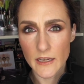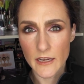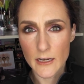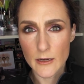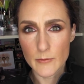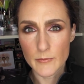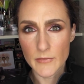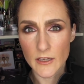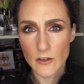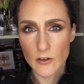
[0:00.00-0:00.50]

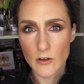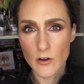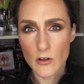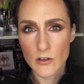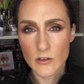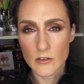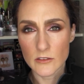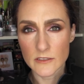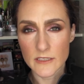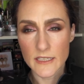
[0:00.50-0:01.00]

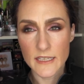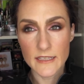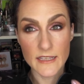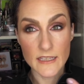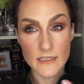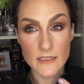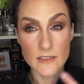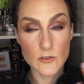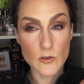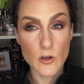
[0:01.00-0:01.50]

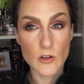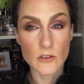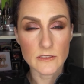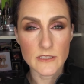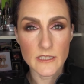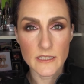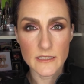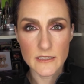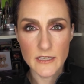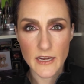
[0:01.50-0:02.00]
that is
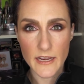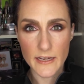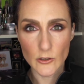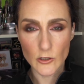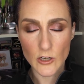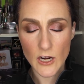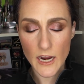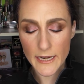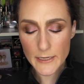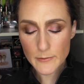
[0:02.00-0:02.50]
called
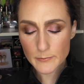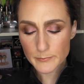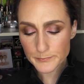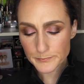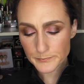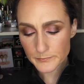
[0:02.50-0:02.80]
Tiger Eye.